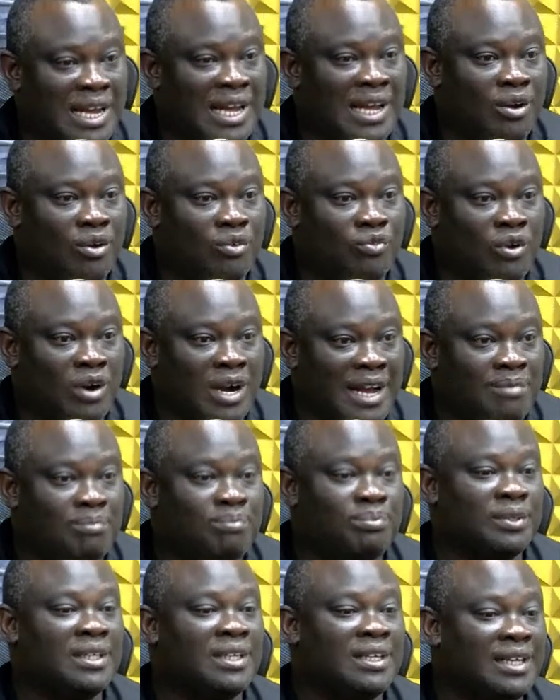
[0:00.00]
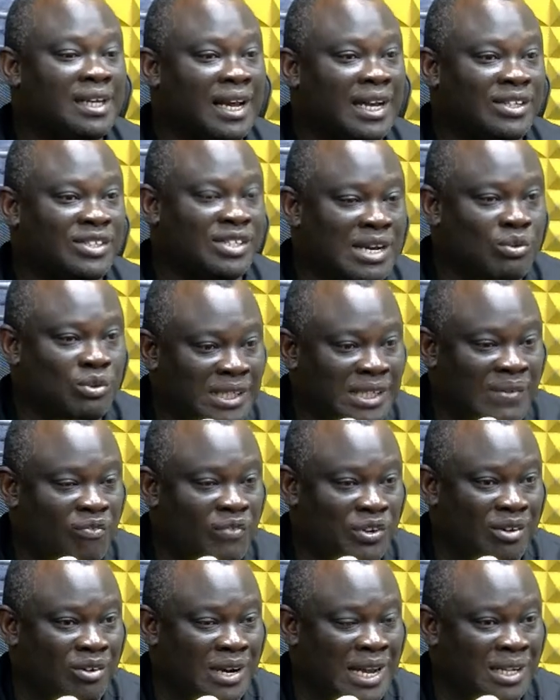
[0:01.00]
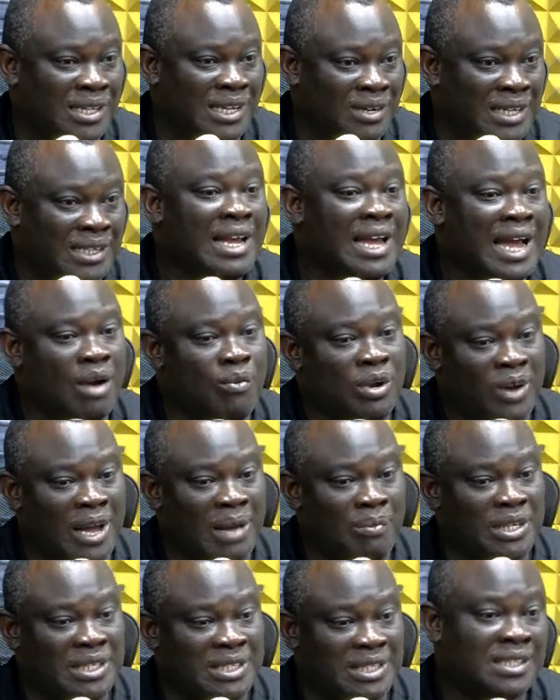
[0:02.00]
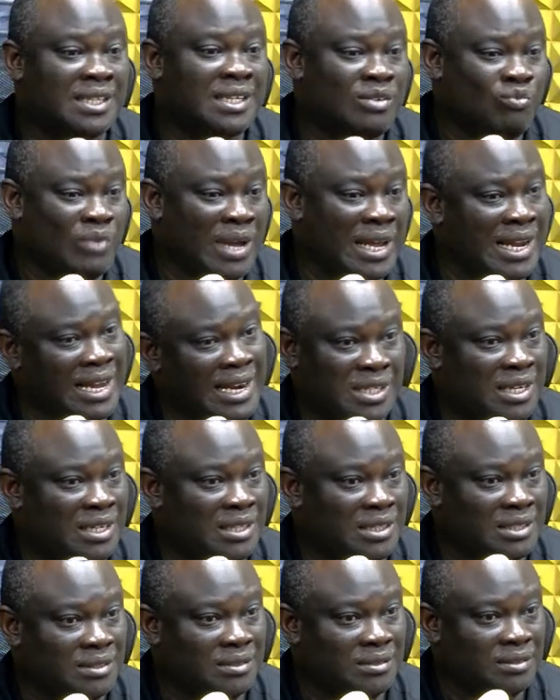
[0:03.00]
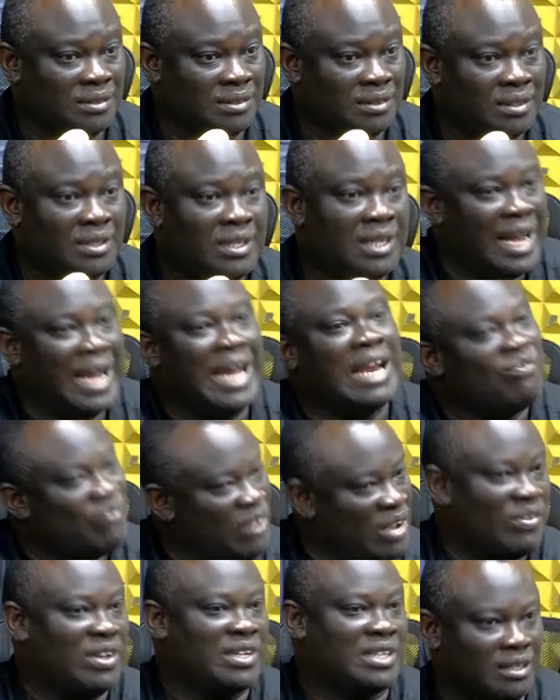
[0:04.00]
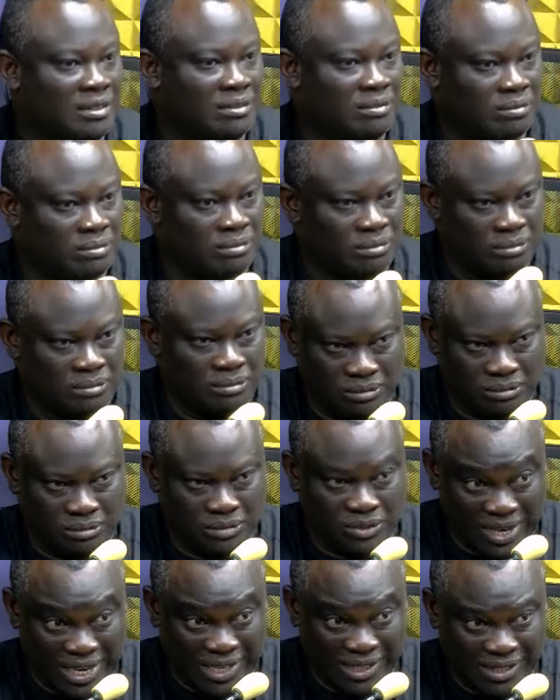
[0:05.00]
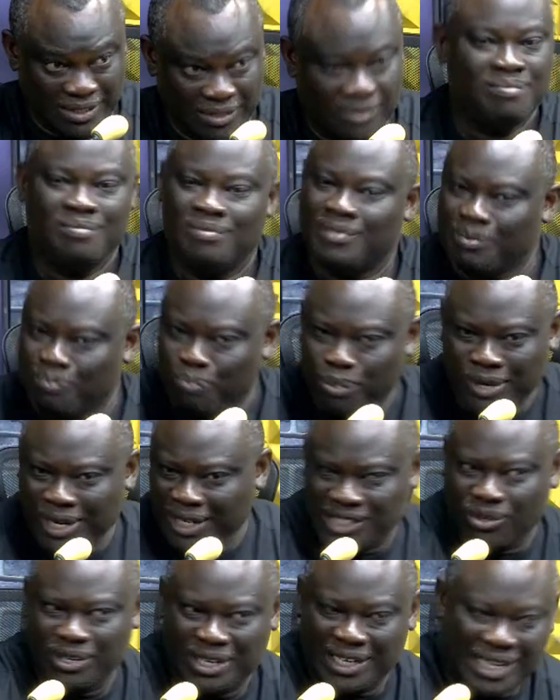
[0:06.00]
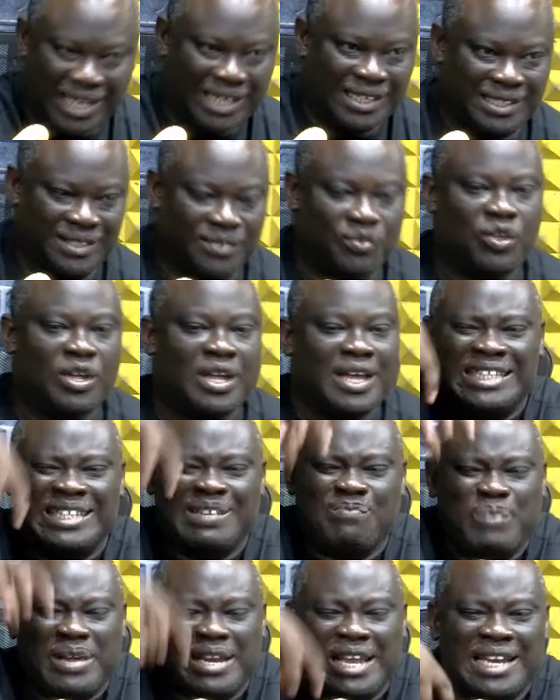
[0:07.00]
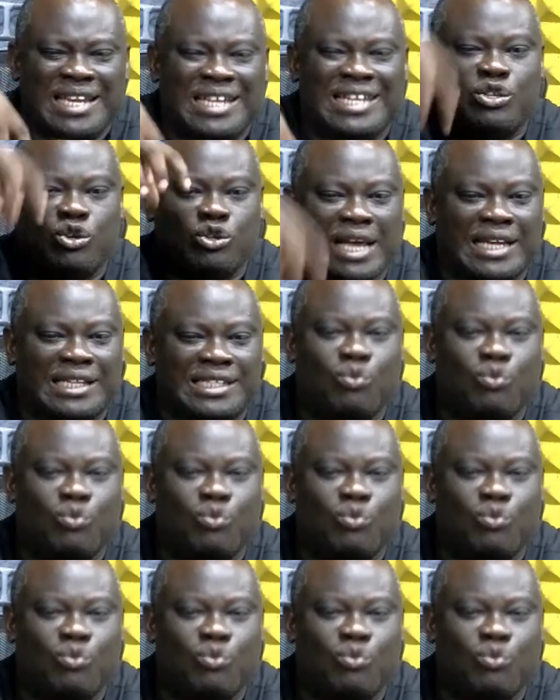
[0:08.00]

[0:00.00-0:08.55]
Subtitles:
war camp, treat the dog and wait for mistakes. We are the conditions, and vice versa, right? But this is not the case. The embedded in the society.